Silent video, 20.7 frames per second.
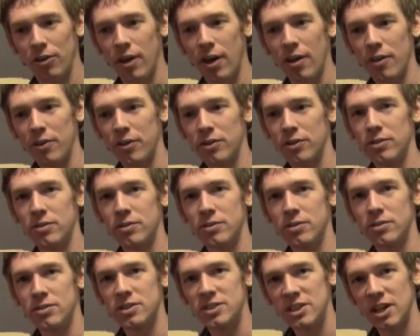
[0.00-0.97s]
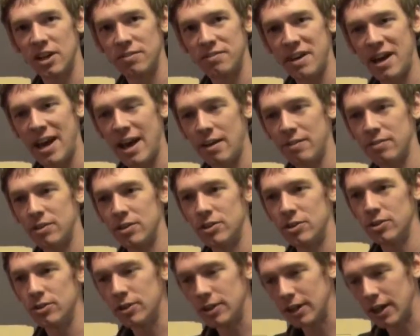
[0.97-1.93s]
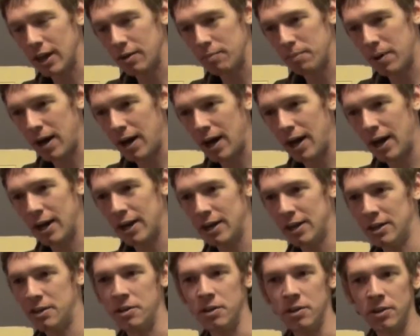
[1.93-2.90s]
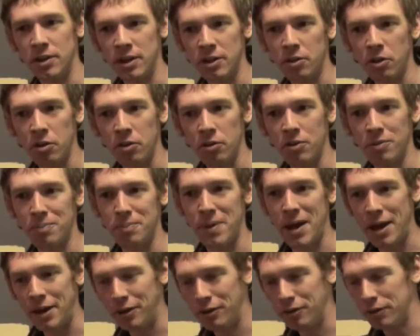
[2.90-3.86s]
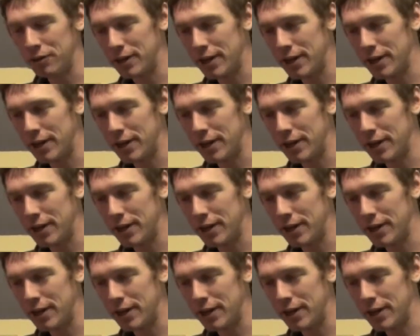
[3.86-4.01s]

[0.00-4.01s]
the other stuff I have to do to get by, you know, like all the manual